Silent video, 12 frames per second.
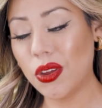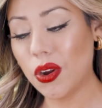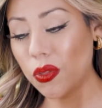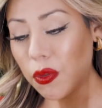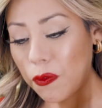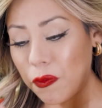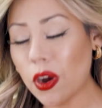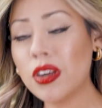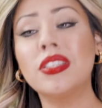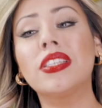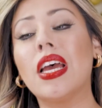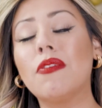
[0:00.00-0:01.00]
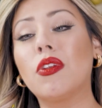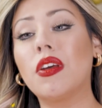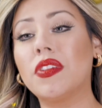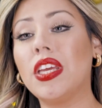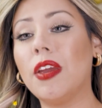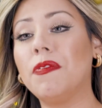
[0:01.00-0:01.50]
The first level
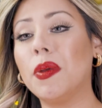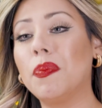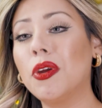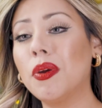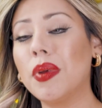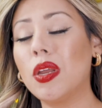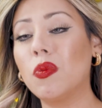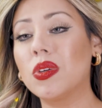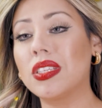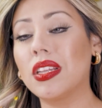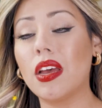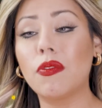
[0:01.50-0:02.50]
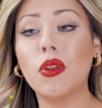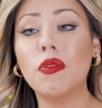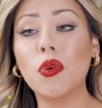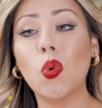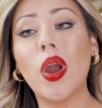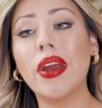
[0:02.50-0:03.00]
of the A.V.A. pyramid was the level
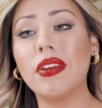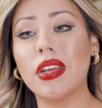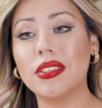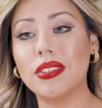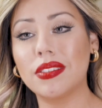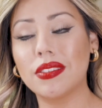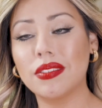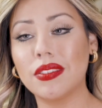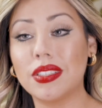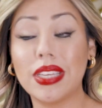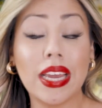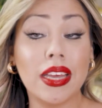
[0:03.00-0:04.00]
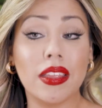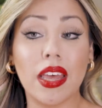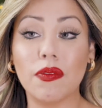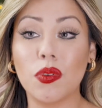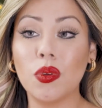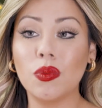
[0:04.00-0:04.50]
of awareness. The second
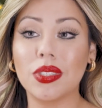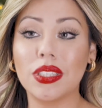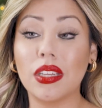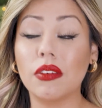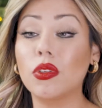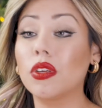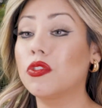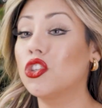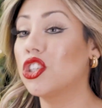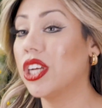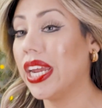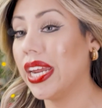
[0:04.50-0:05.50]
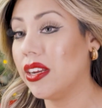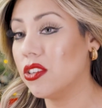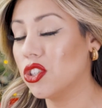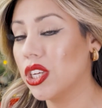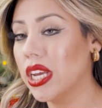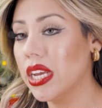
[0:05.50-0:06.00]
level was the level of
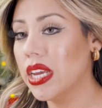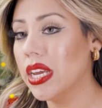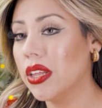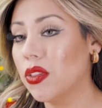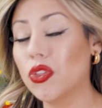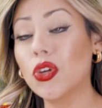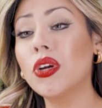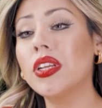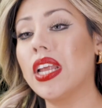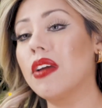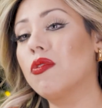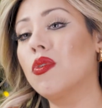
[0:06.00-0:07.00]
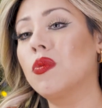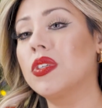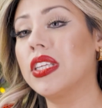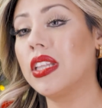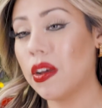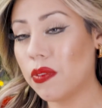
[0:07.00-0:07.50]
change. The third level
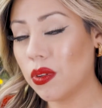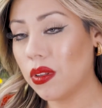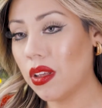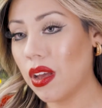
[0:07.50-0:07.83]
was a level